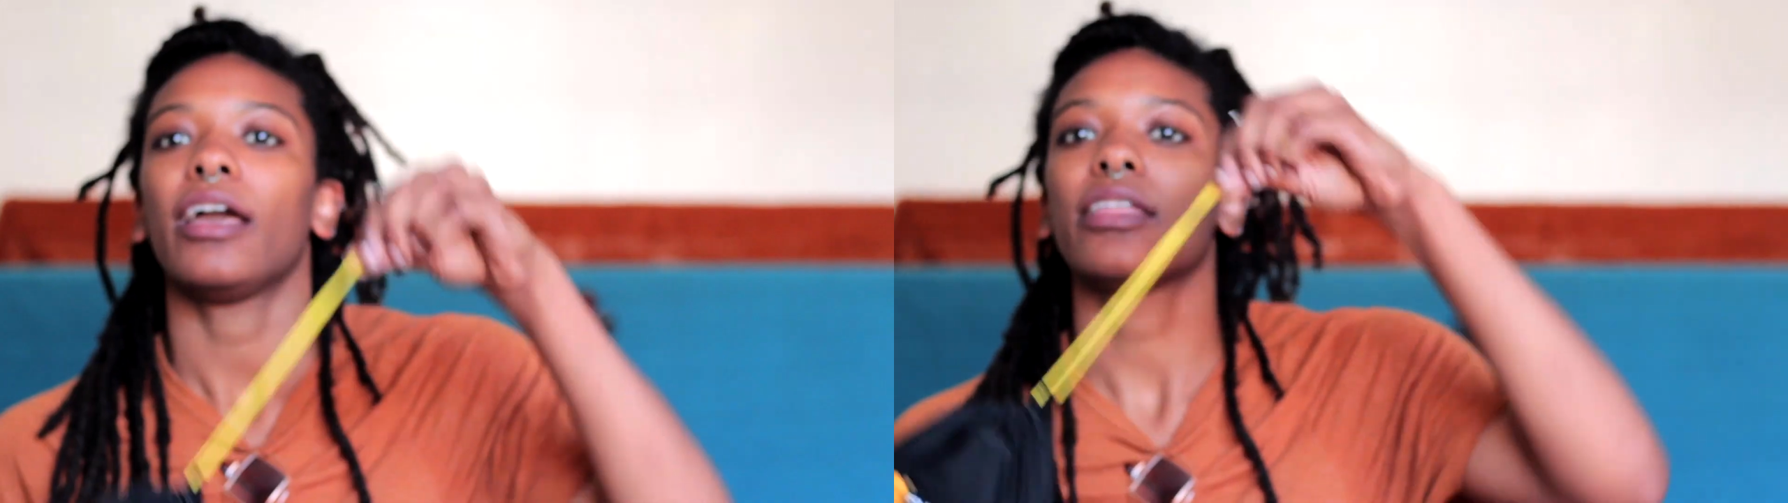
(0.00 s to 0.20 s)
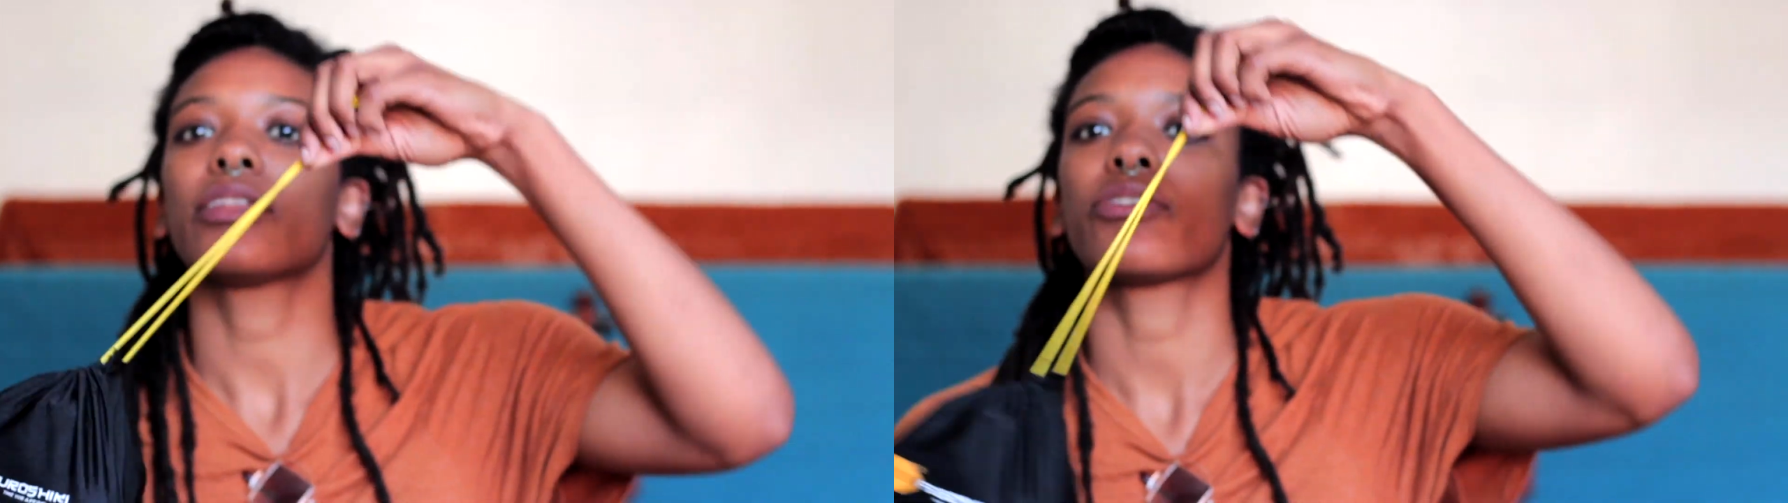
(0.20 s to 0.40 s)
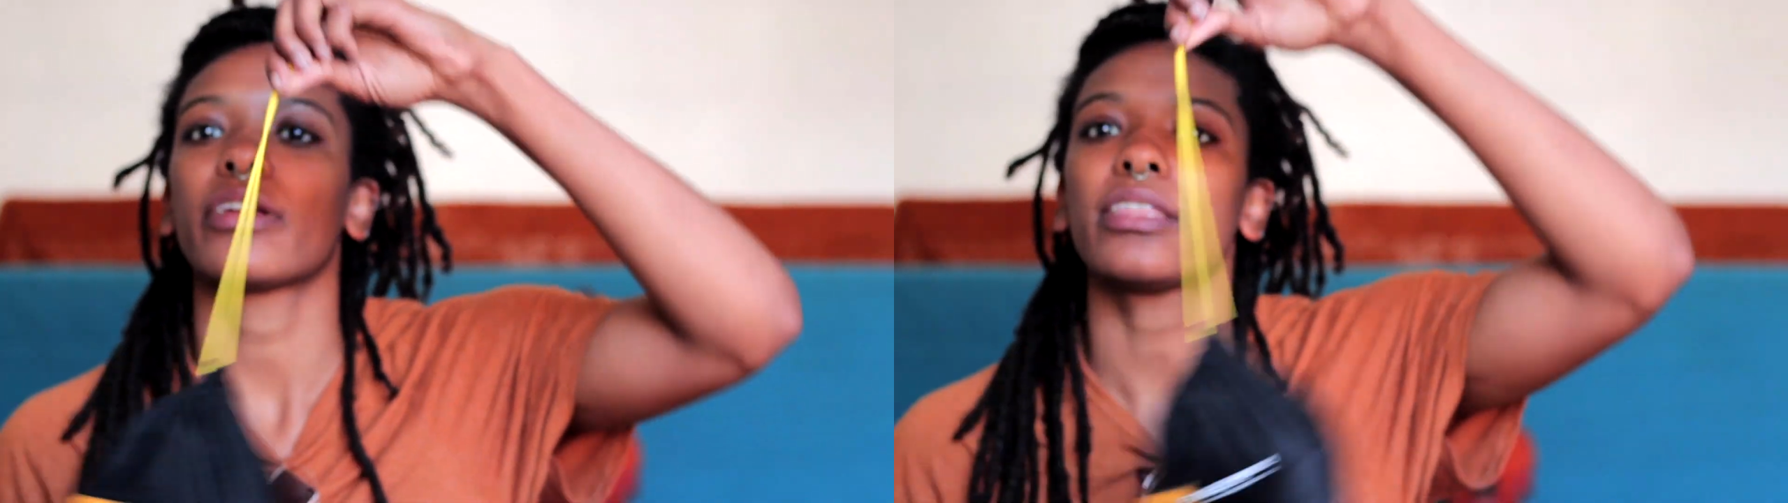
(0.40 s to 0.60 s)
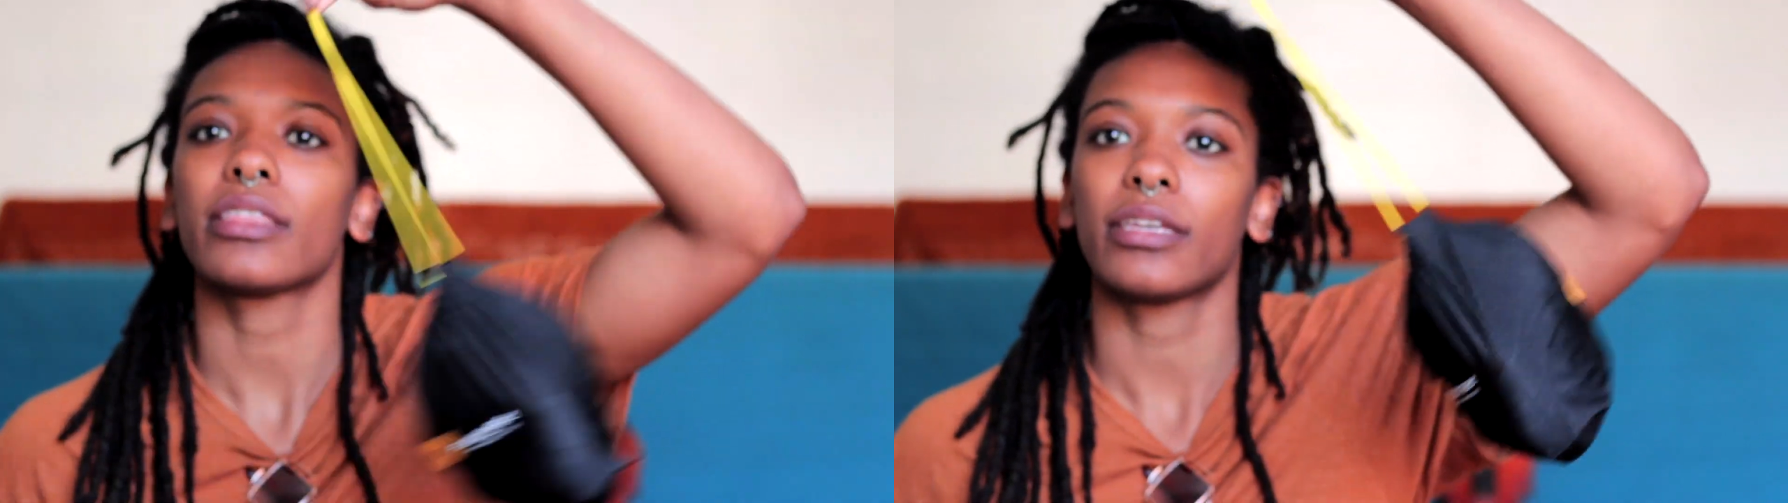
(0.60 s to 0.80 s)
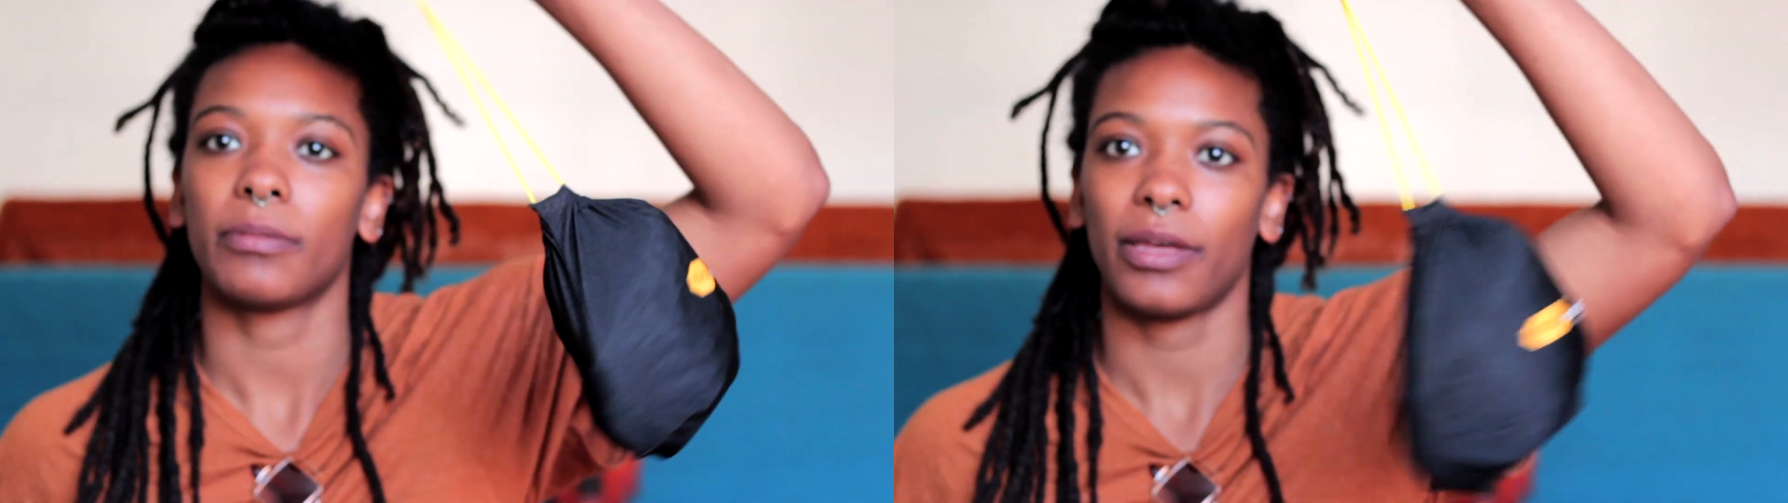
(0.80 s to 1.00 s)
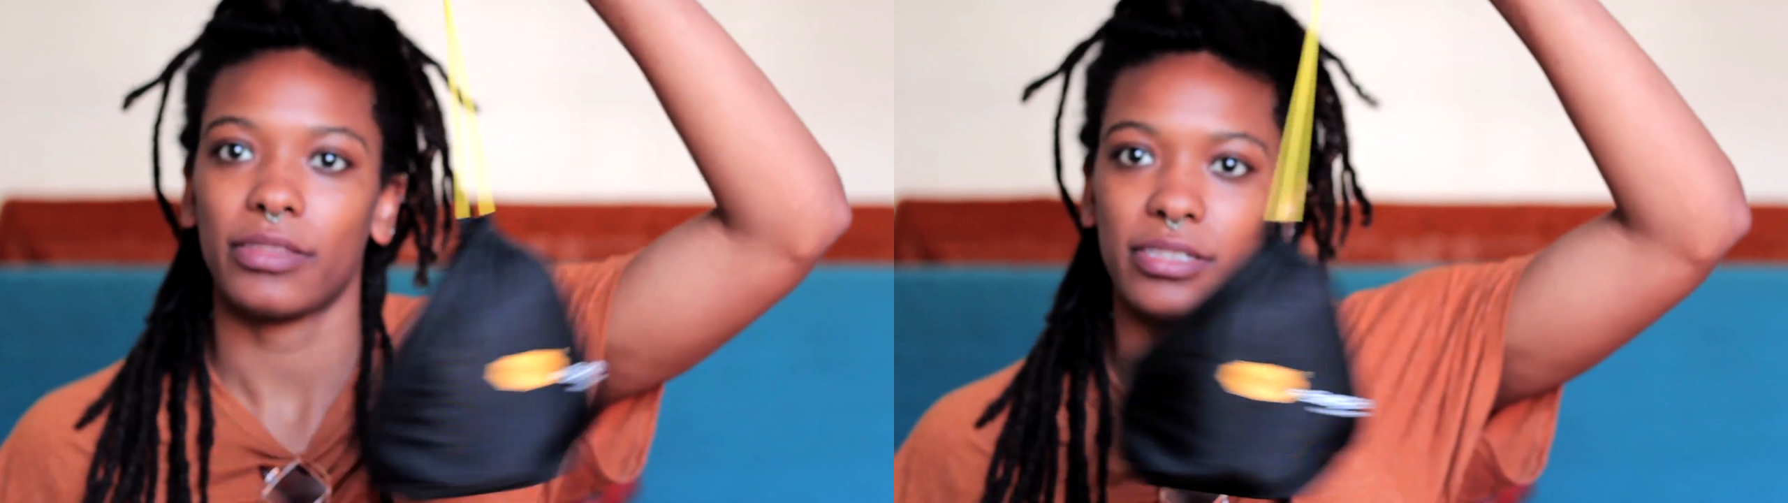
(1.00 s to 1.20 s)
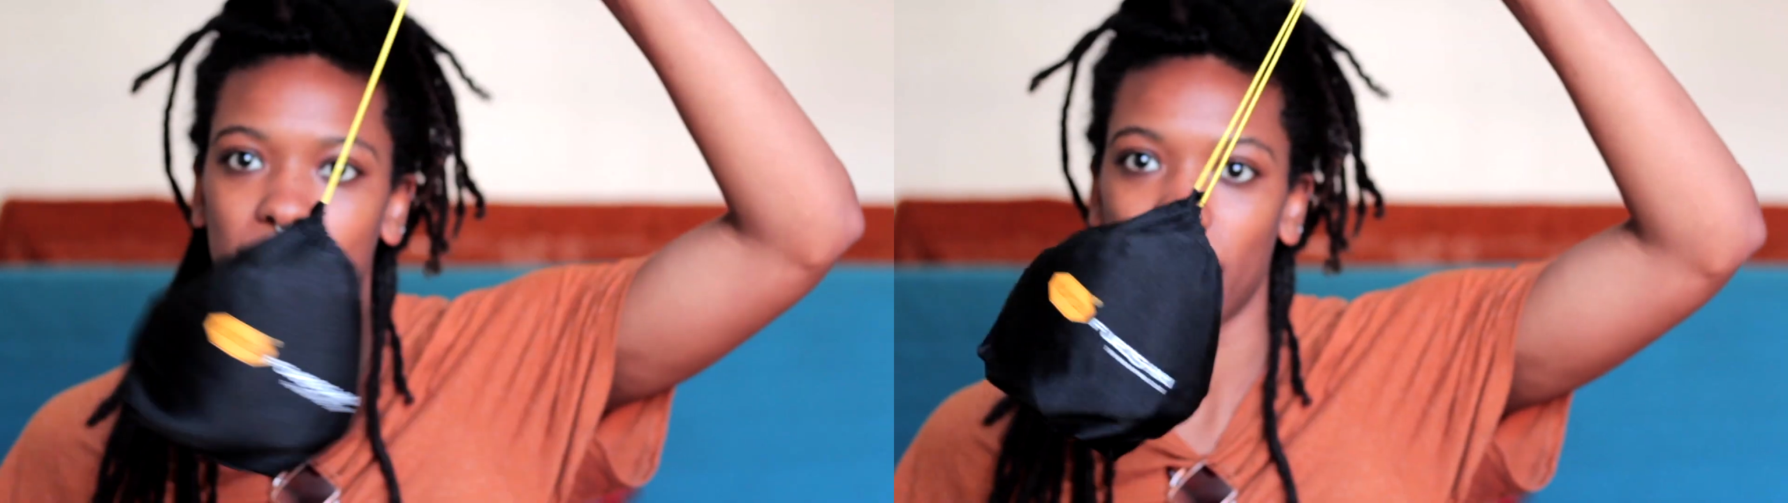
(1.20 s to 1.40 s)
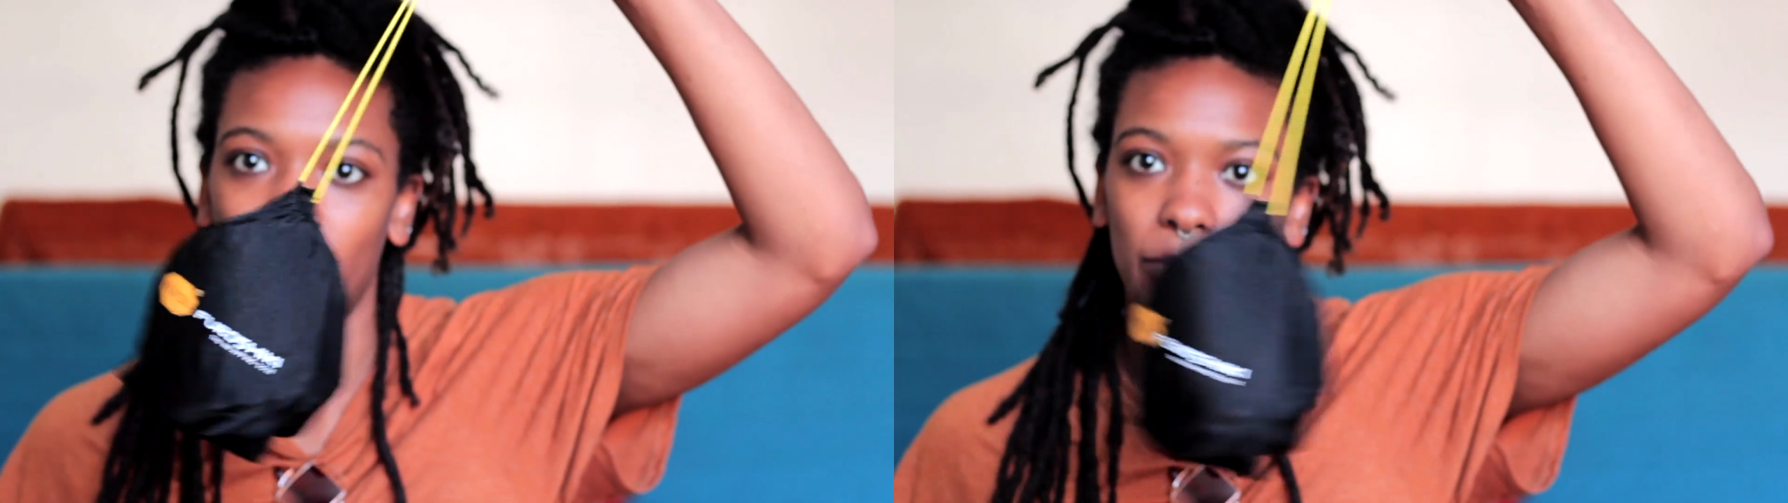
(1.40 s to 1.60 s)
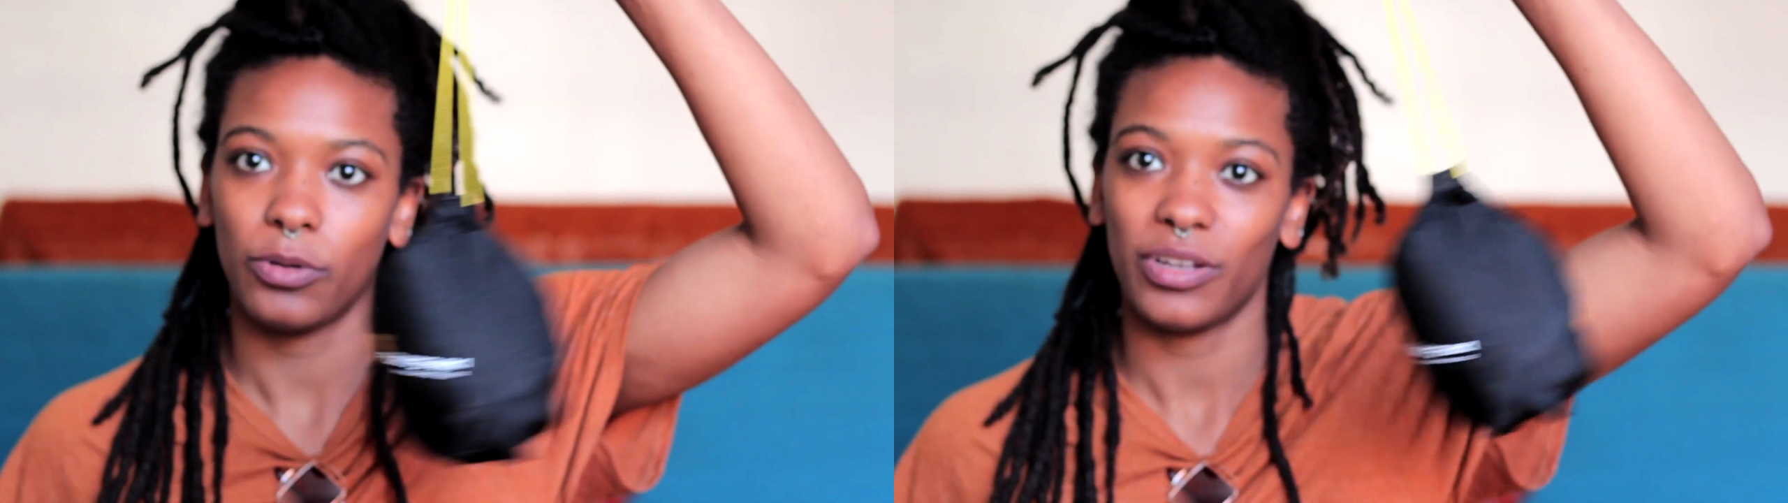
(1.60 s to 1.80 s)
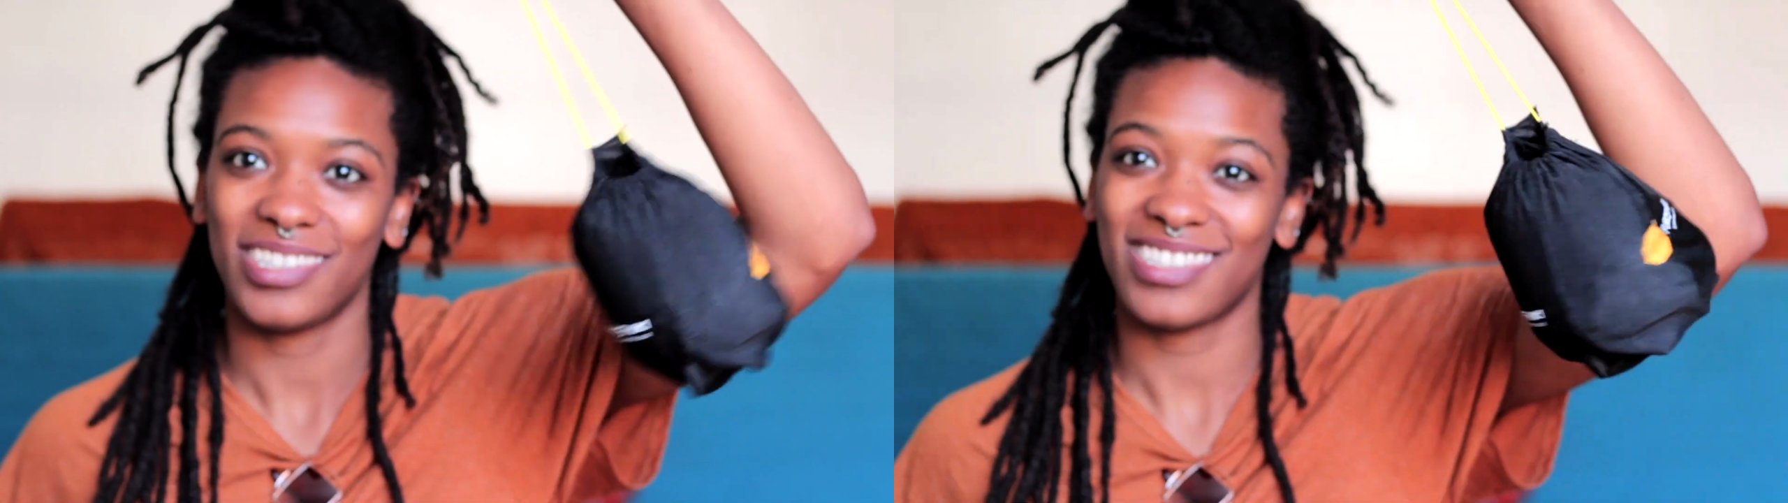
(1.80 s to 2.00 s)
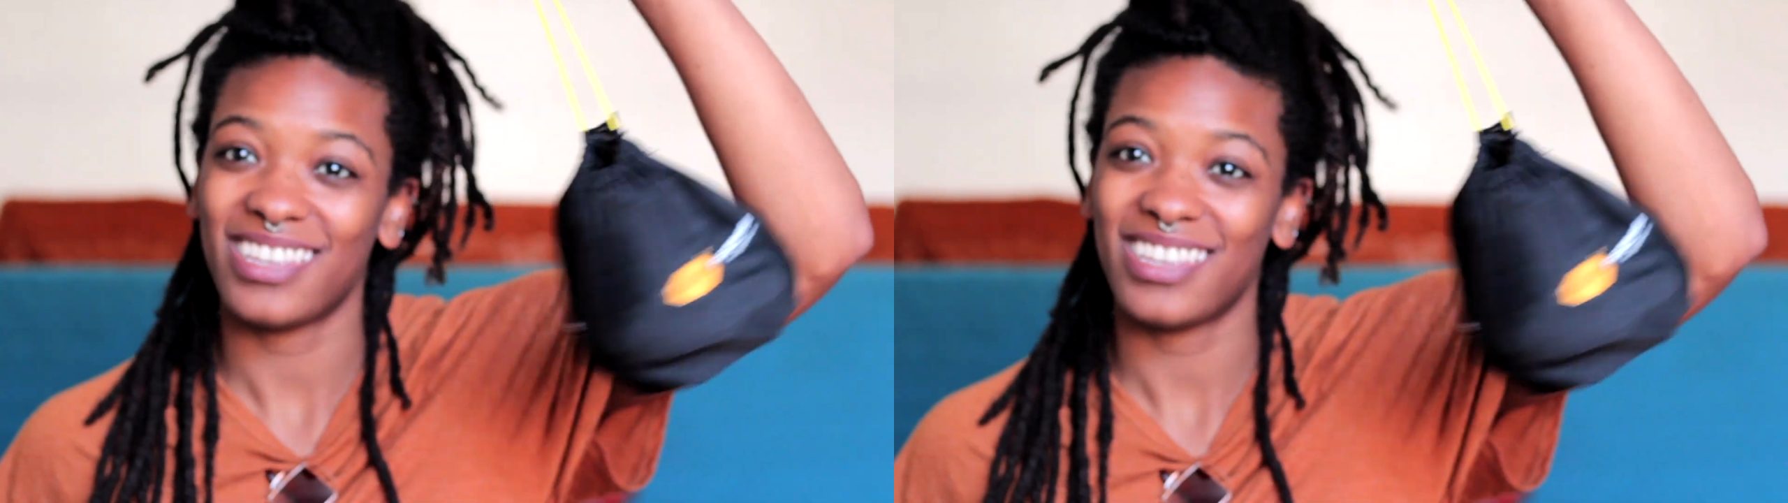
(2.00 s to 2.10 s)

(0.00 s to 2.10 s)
And the great thing about these bad boys